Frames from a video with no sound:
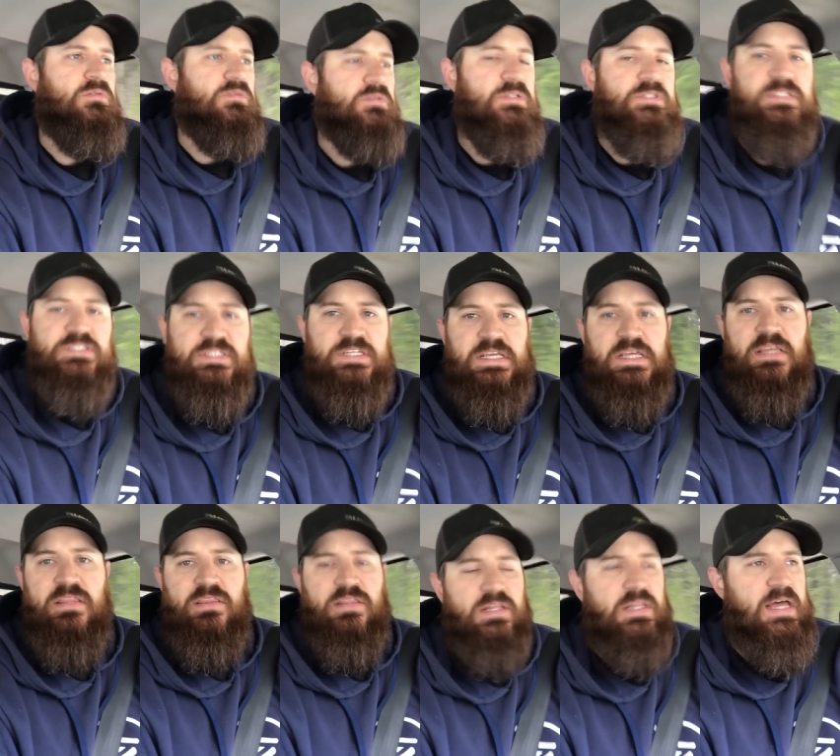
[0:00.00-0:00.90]

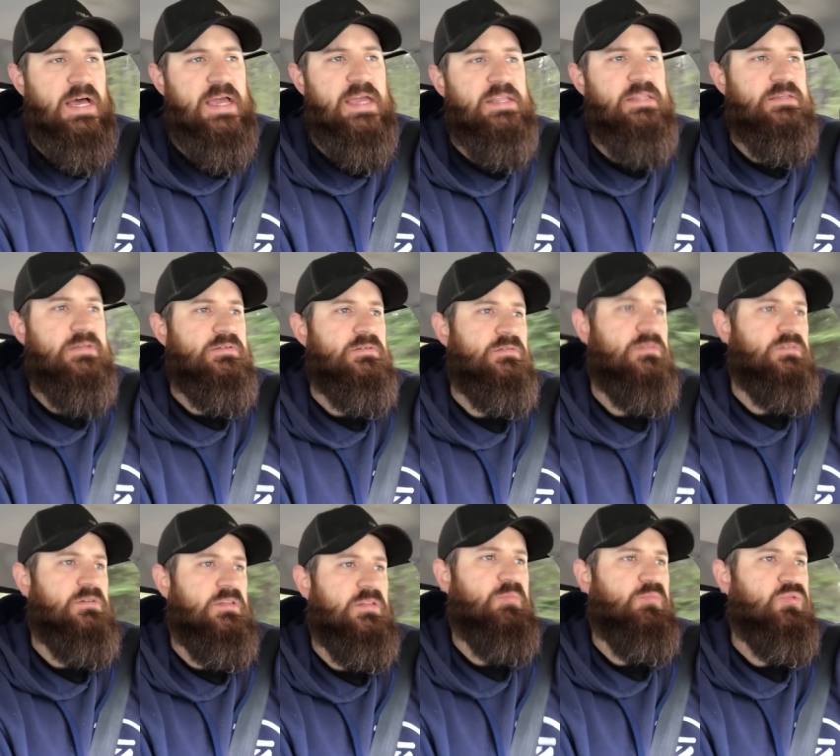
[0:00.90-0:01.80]
seeing the light
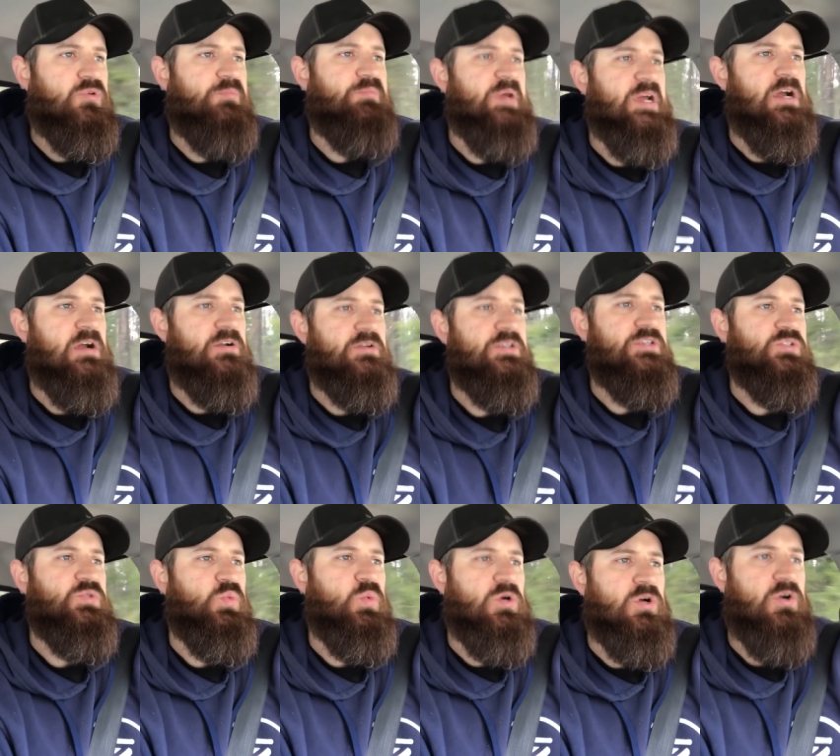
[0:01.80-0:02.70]
of the
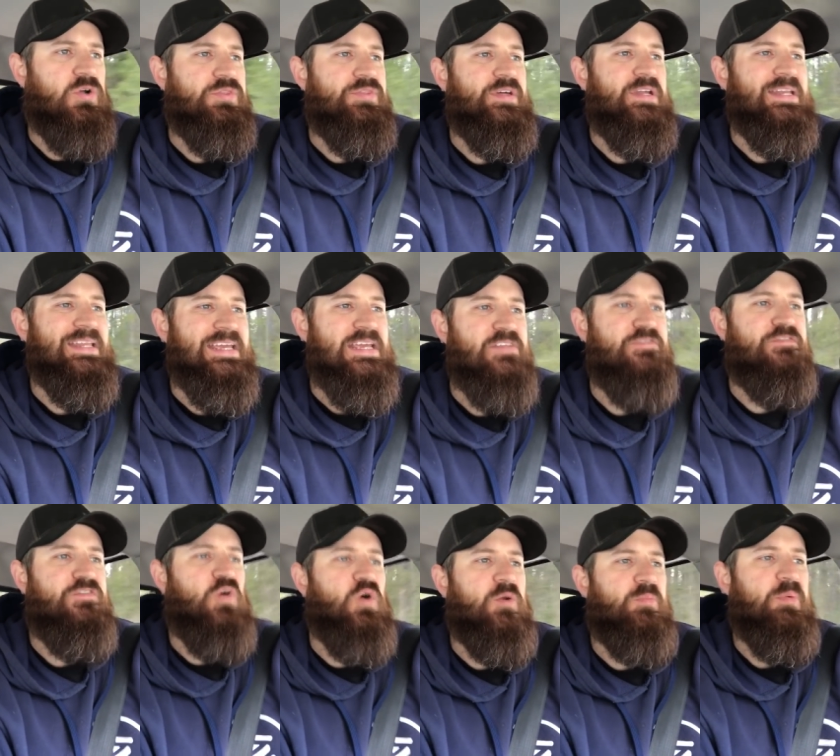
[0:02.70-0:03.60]
preparedness world, the need
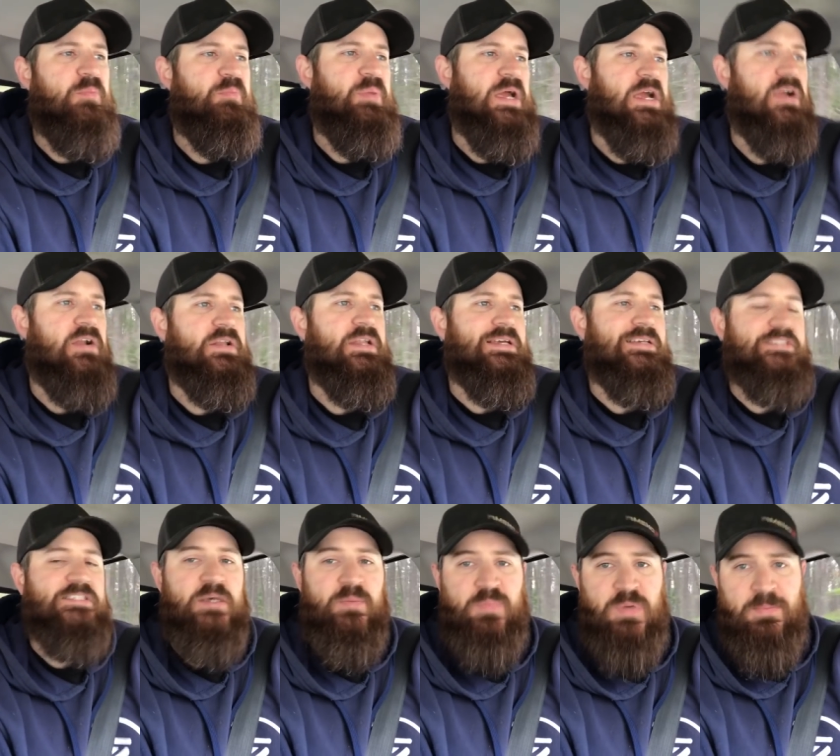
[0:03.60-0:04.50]
for preparedness.
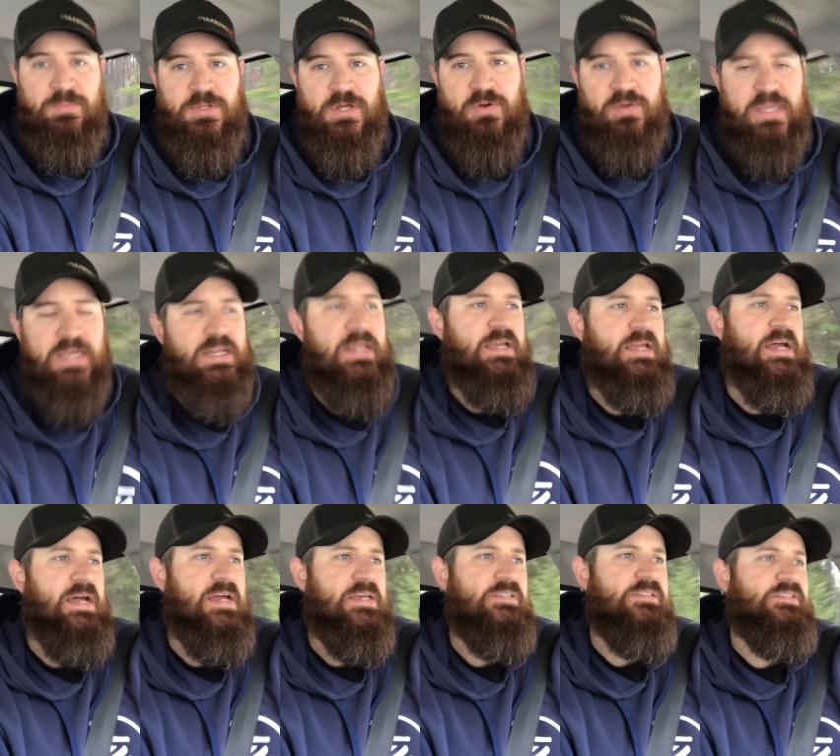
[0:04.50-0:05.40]
Some people don't get it,
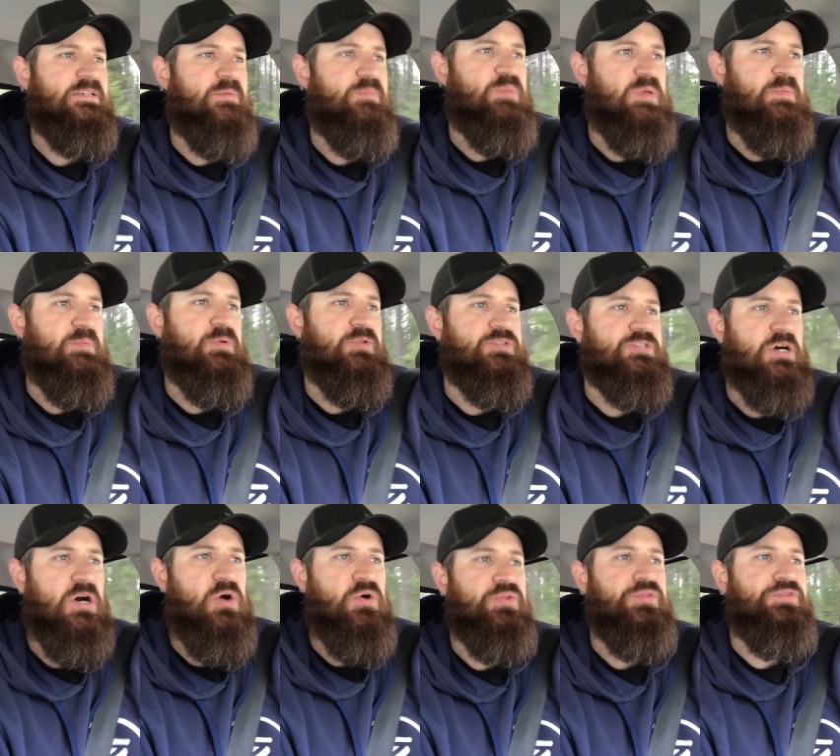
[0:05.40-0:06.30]
guys. Some people
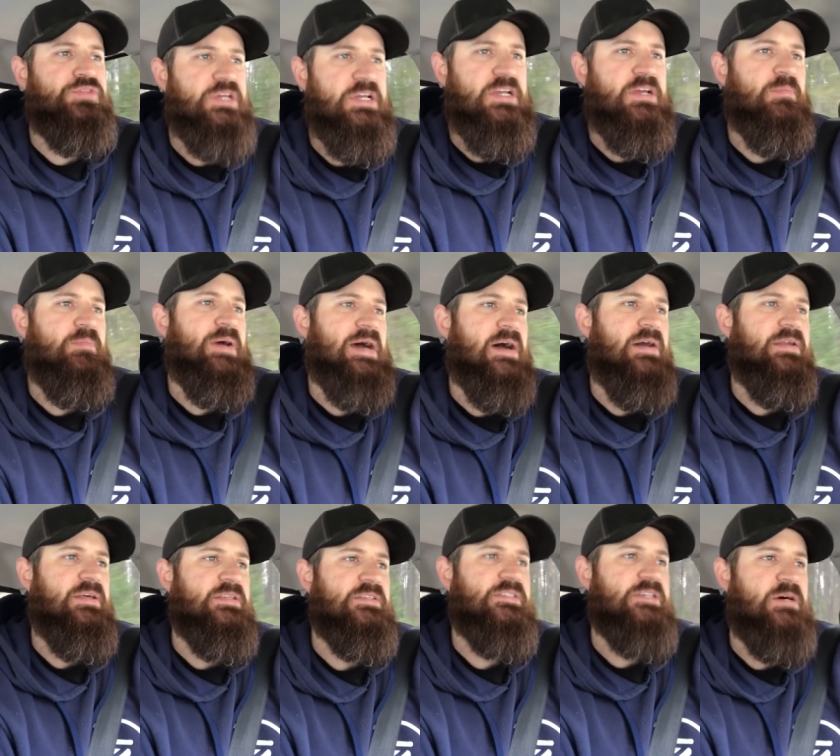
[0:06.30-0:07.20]
don't think about
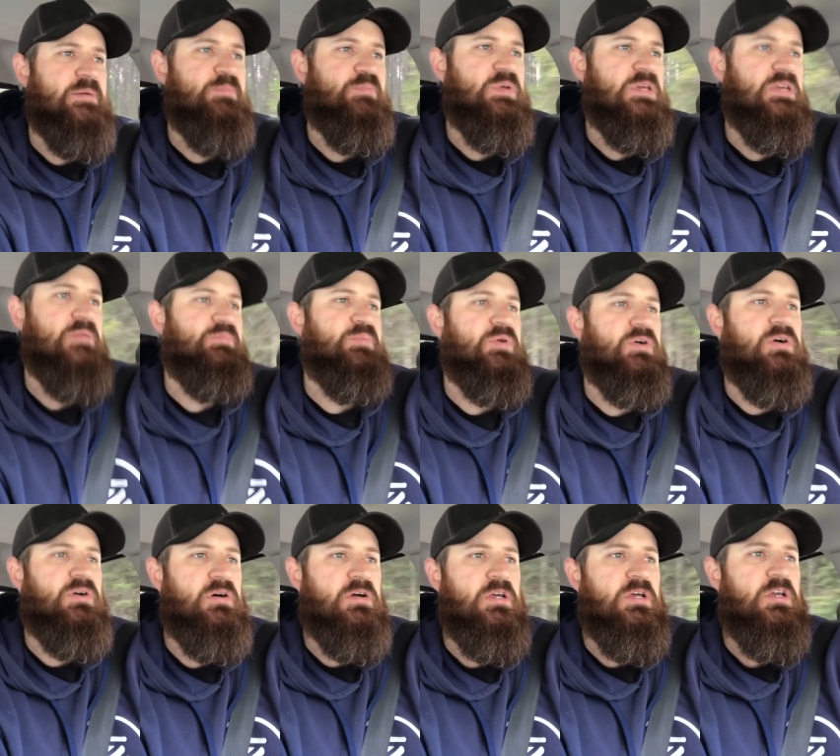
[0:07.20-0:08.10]
it. Some
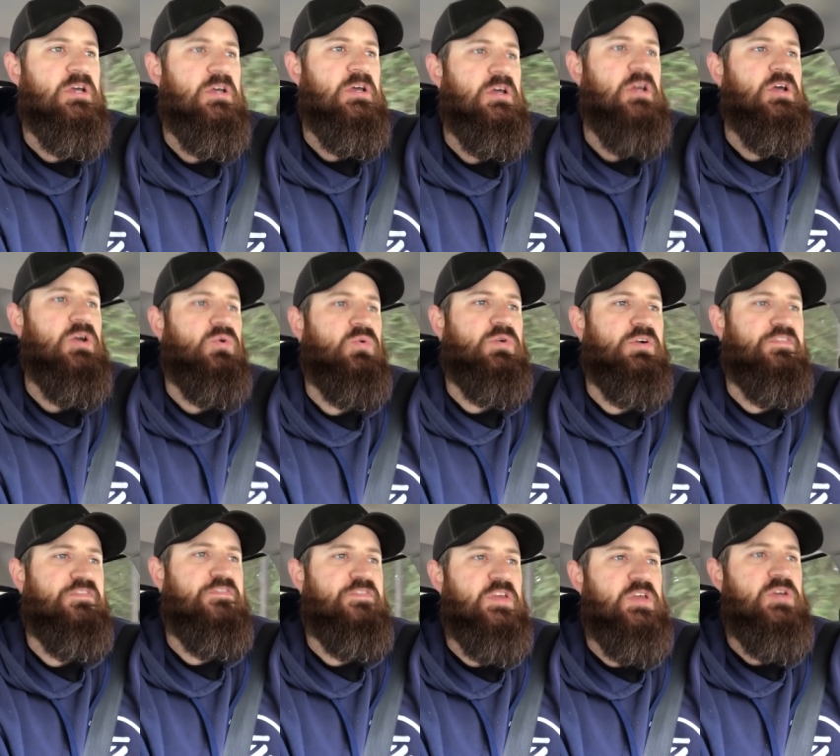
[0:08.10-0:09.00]
people
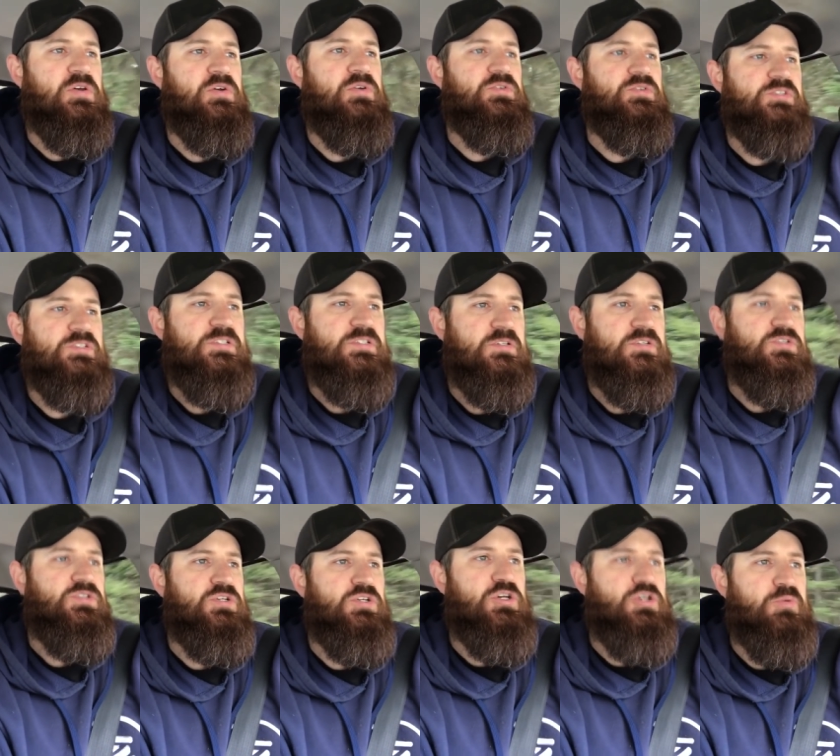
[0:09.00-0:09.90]
refuse
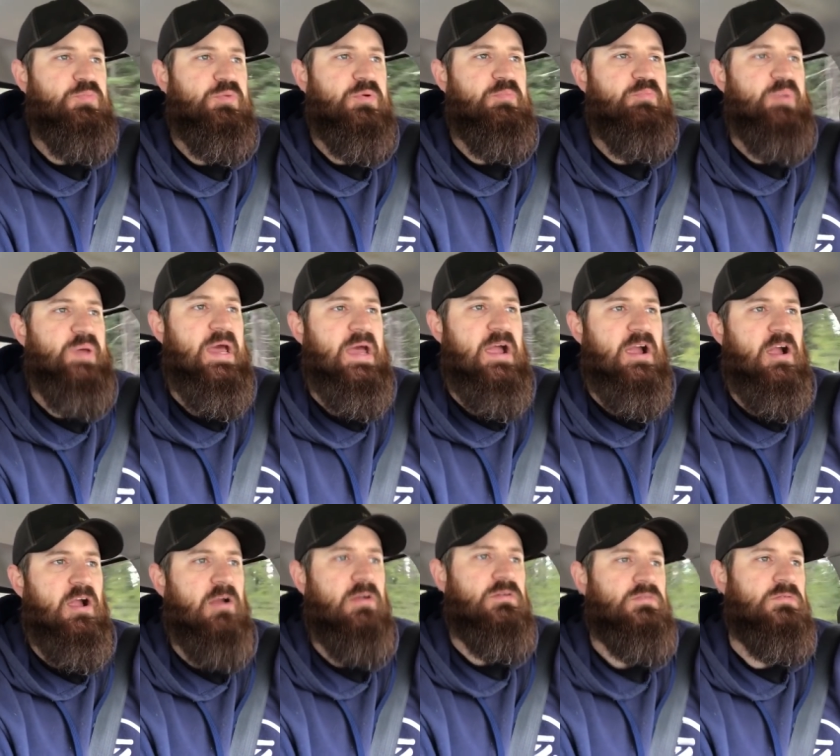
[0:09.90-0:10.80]
to
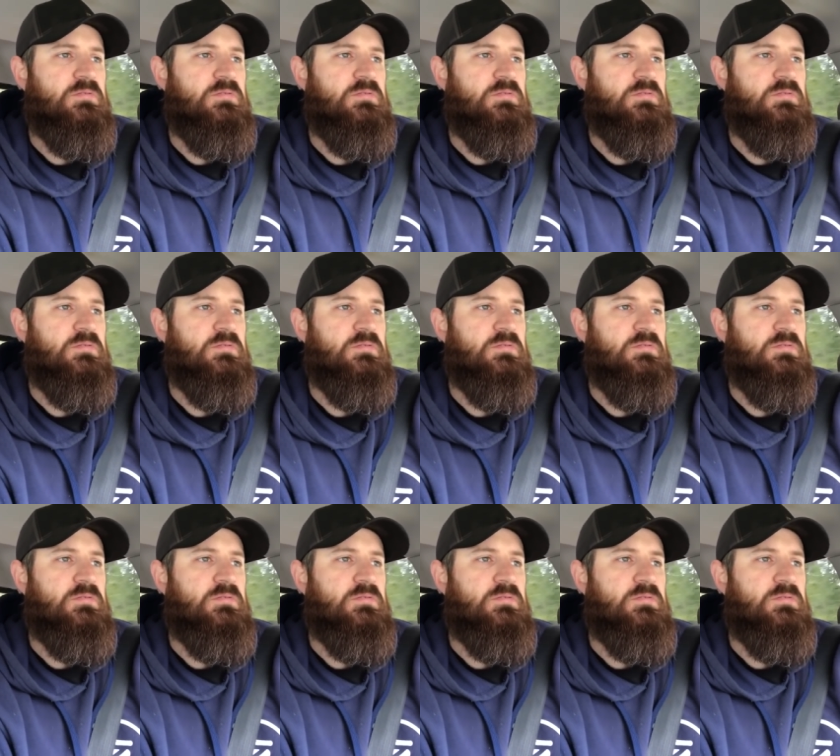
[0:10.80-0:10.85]
prepare.